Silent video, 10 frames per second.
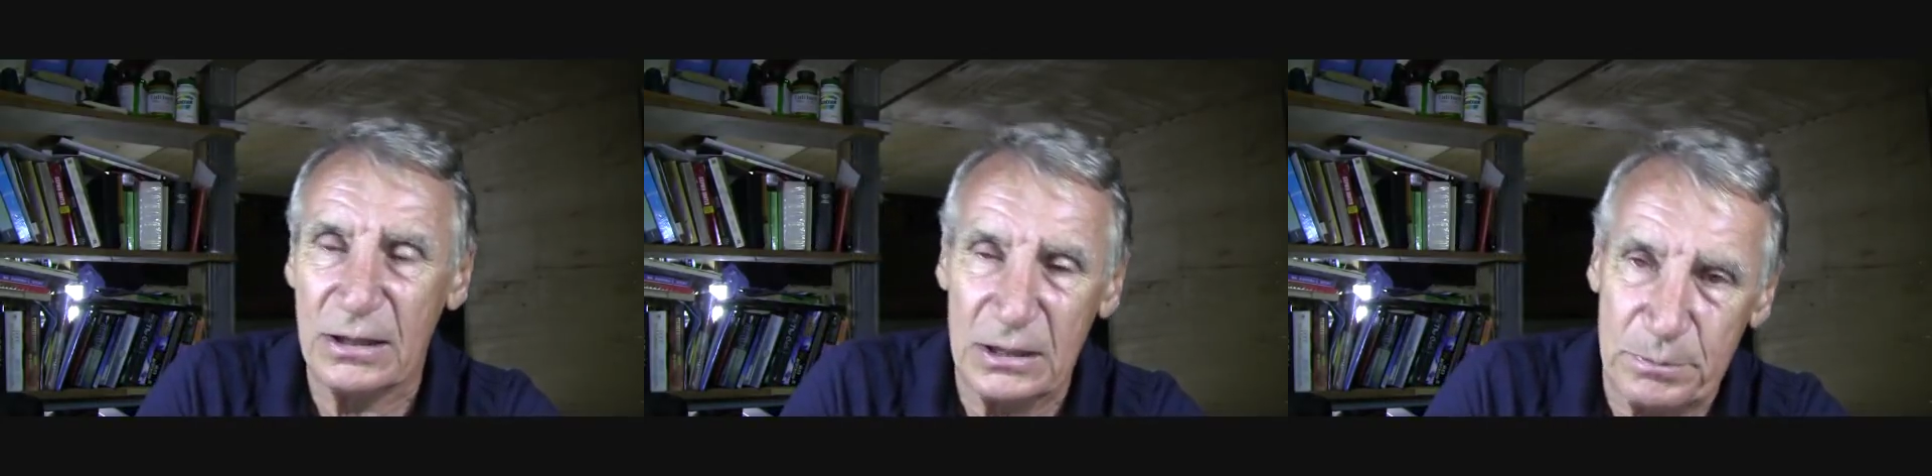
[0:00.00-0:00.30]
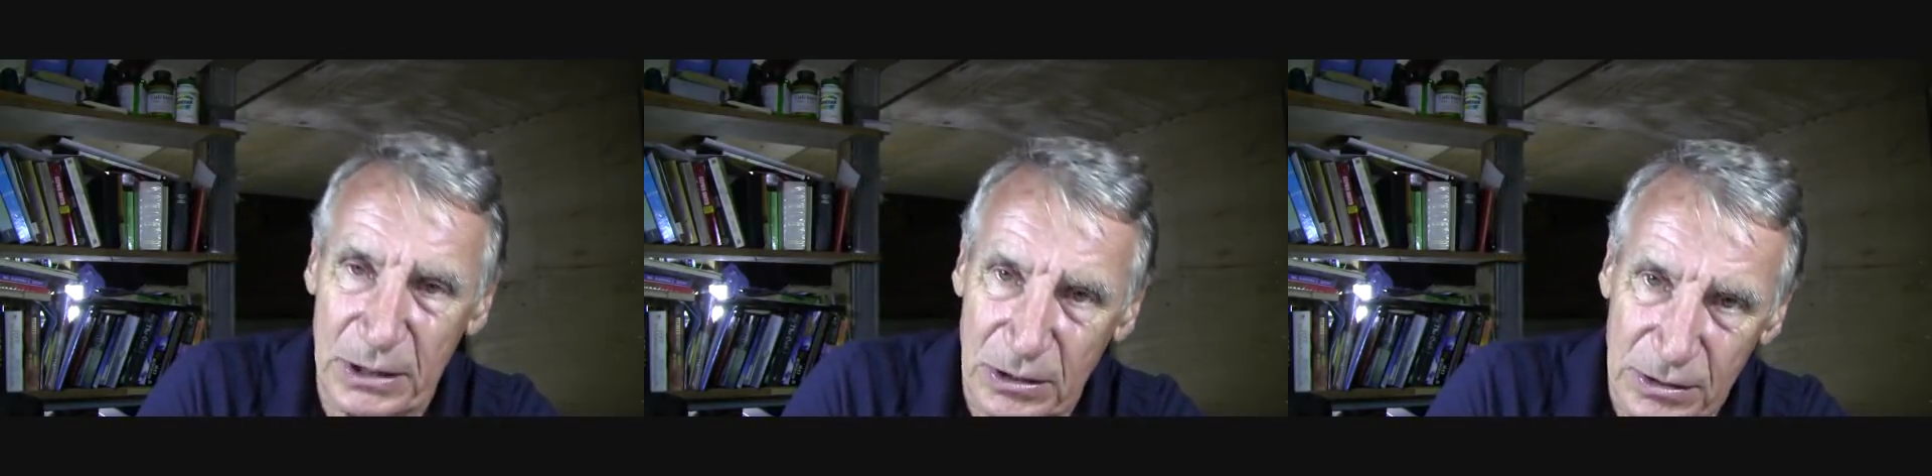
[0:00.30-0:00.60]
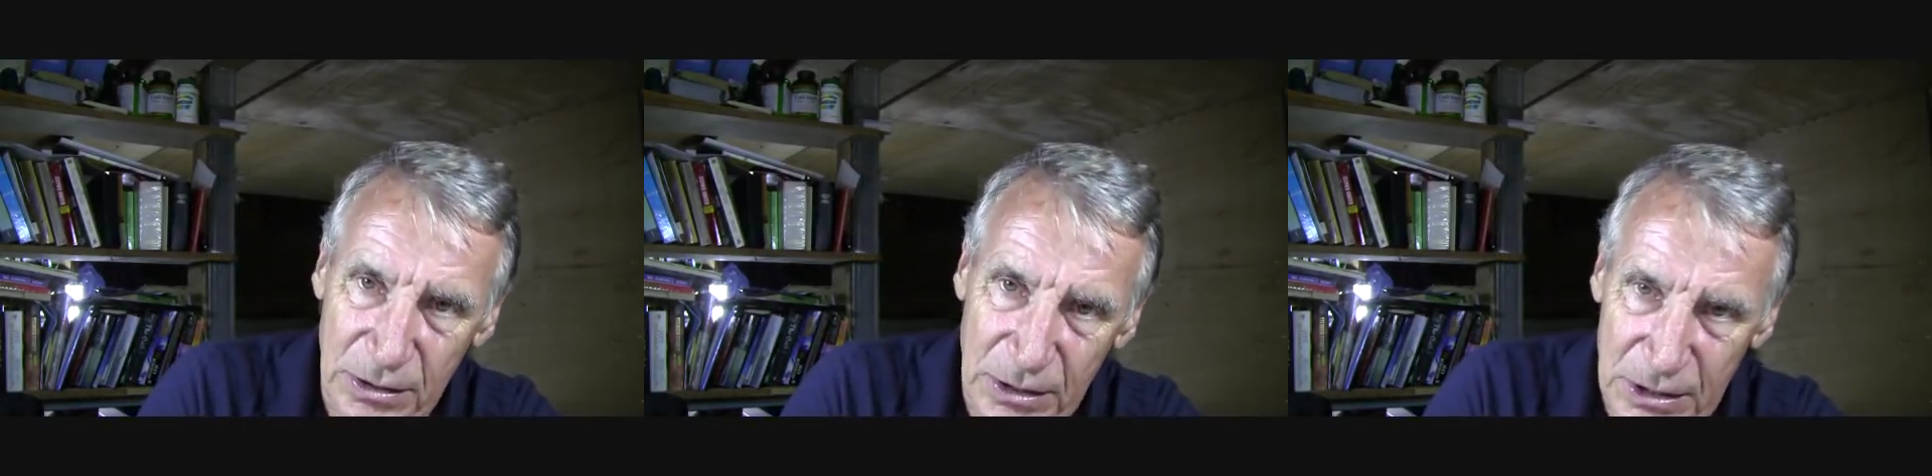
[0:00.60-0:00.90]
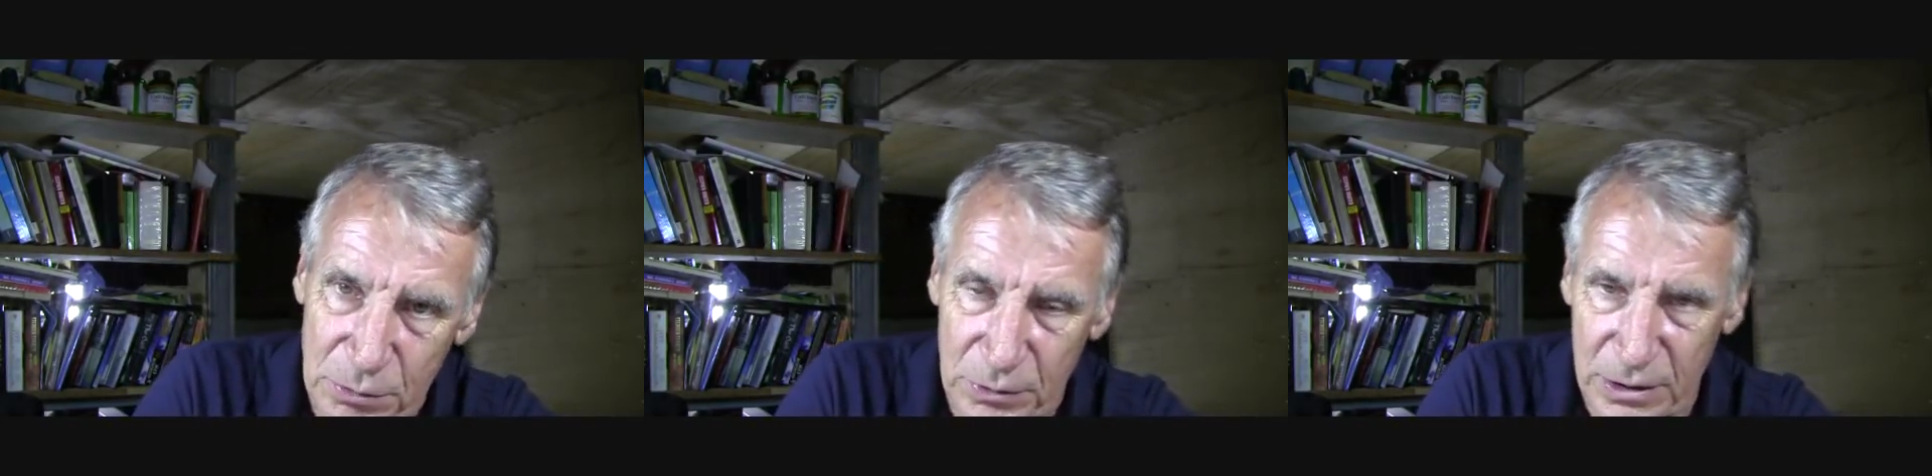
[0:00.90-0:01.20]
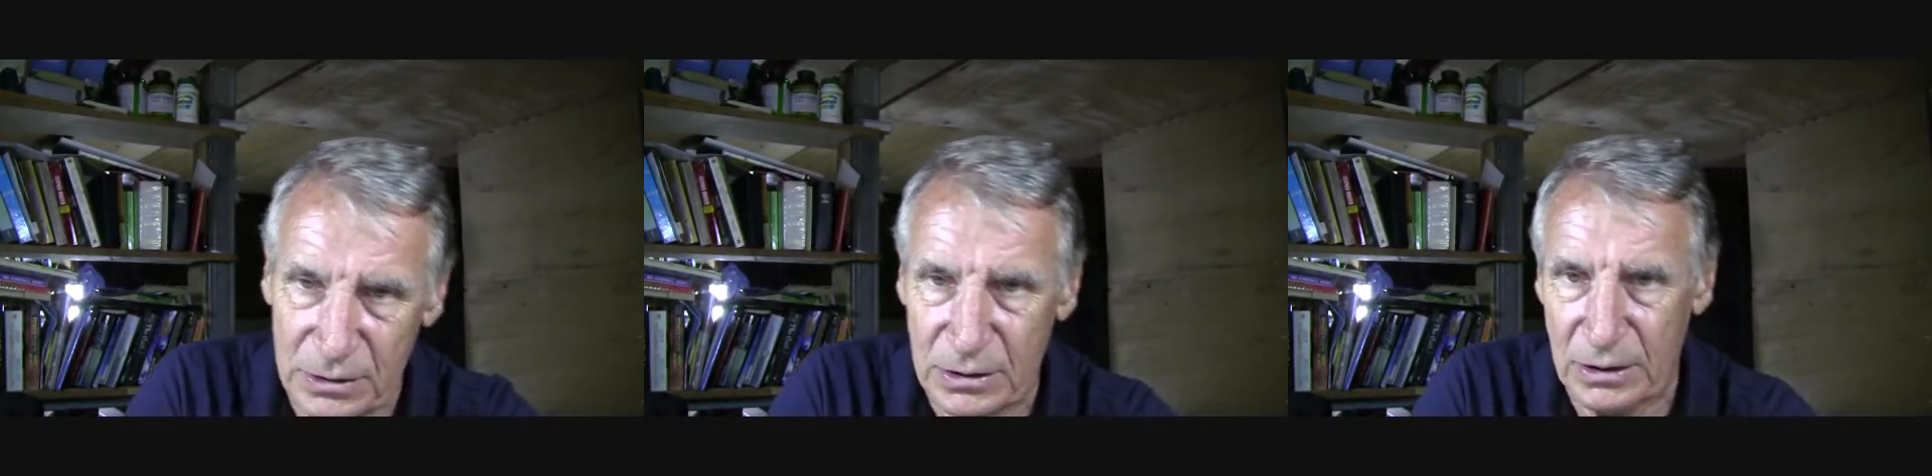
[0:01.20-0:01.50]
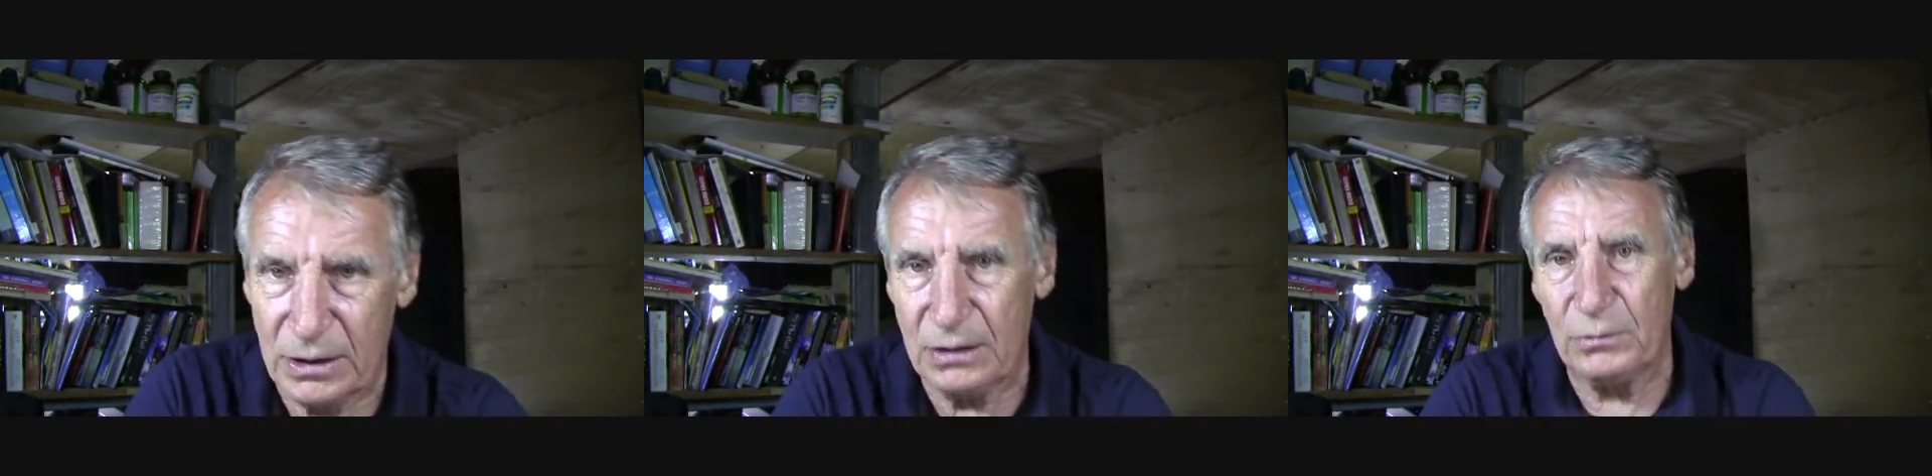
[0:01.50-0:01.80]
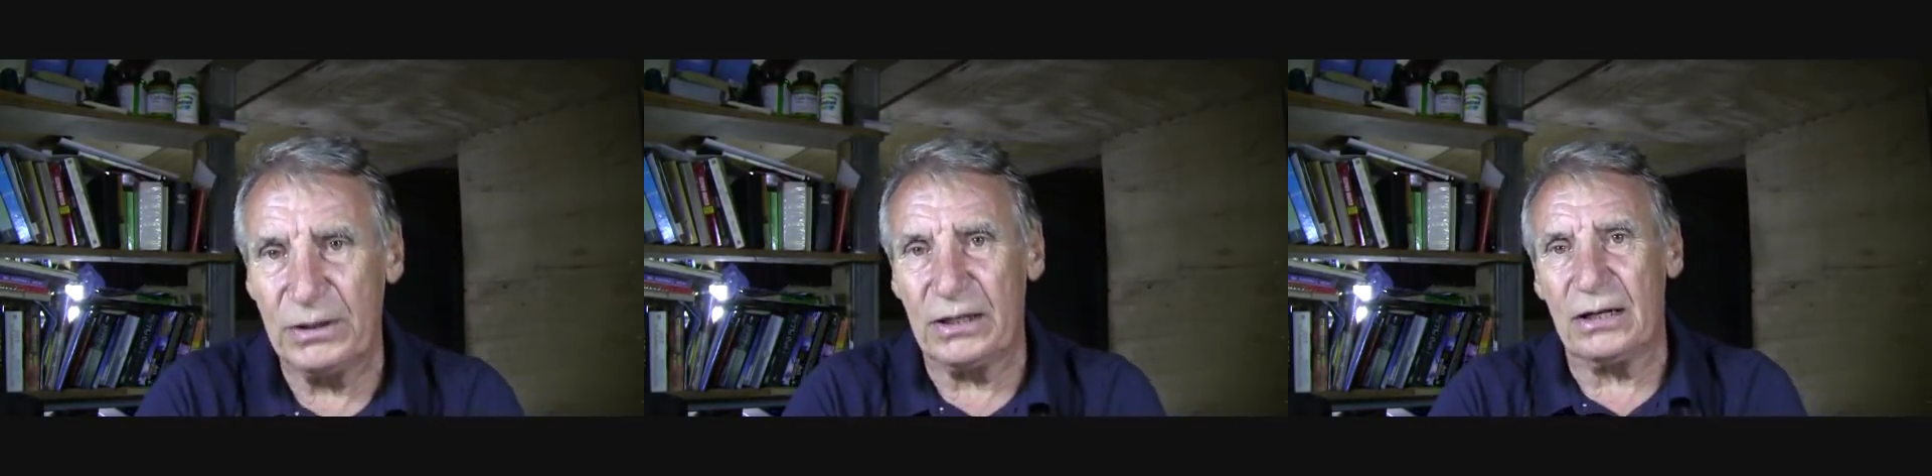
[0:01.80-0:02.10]
and he's been underneath with
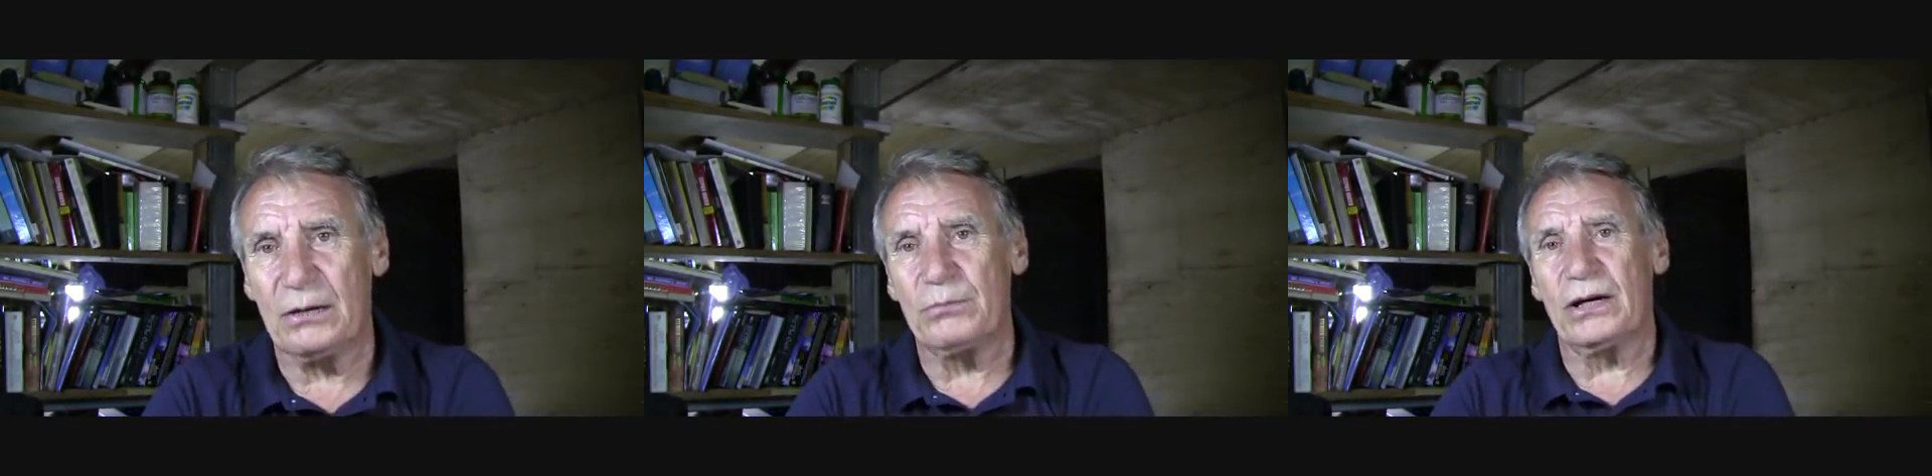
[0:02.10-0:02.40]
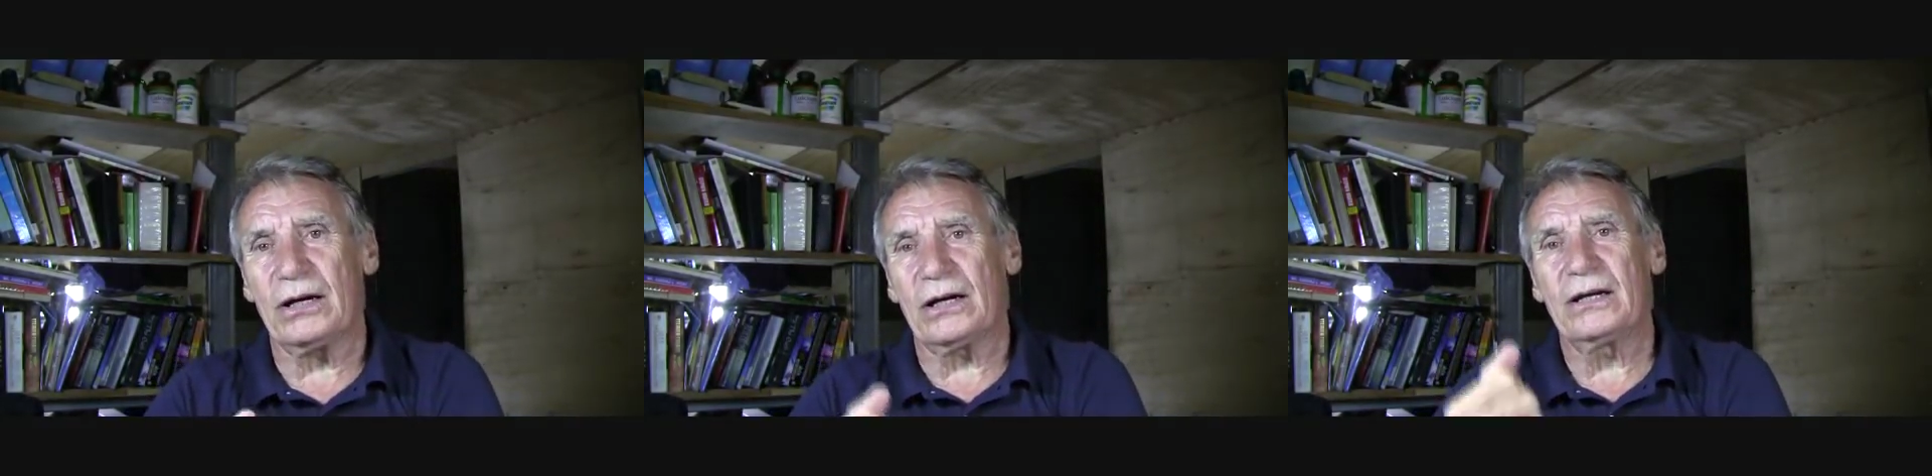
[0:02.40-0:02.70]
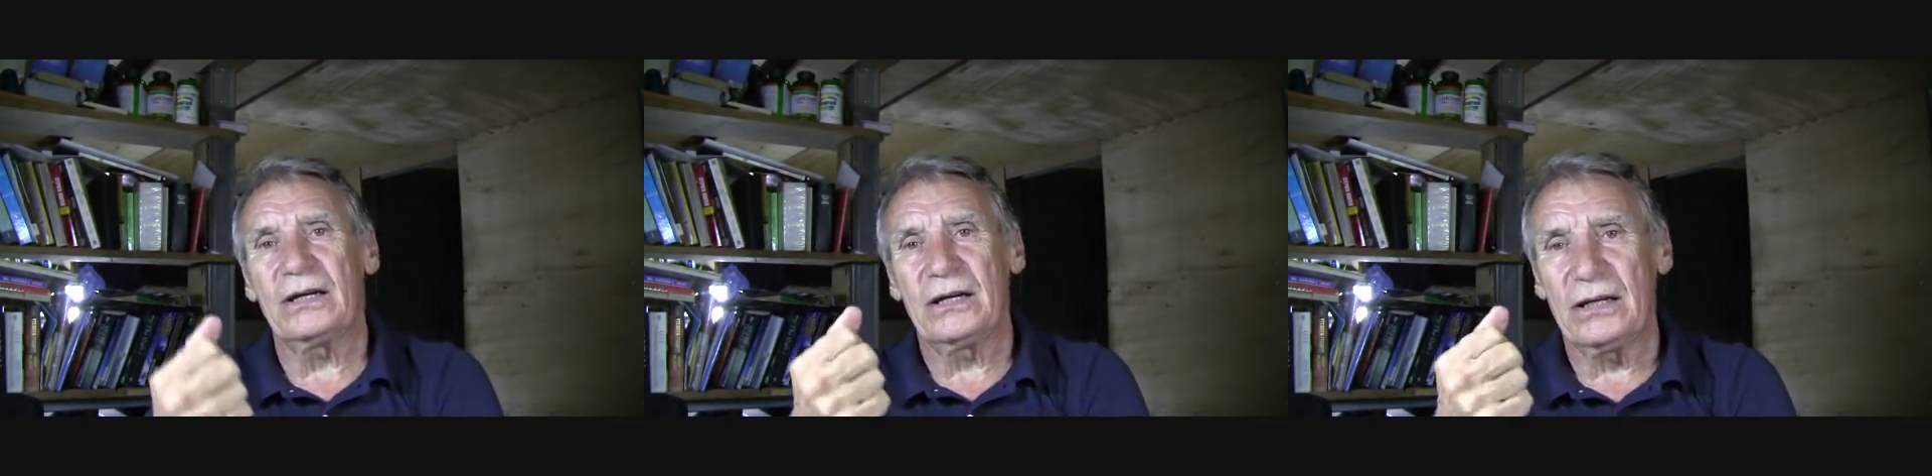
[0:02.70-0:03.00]
an arm bar,